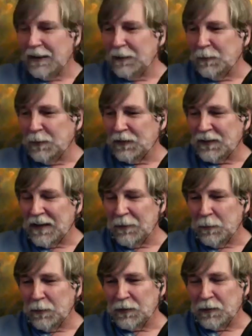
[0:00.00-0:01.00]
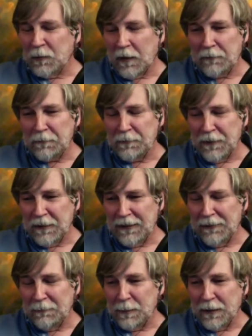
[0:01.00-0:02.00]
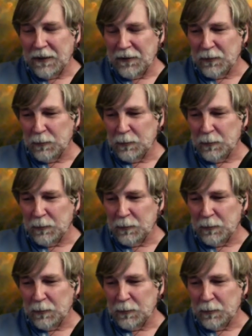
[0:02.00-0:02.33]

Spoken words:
was great fun because